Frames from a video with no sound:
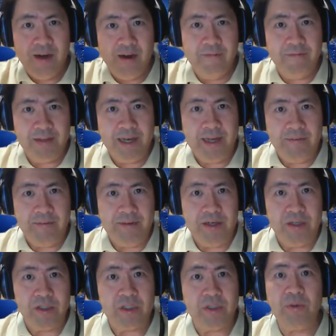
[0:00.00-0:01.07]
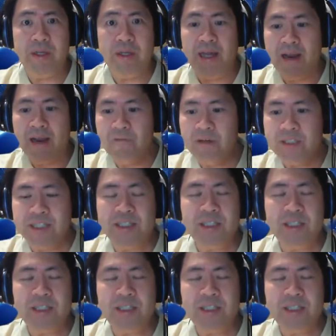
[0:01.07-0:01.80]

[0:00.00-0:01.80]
of the elevators. So ever since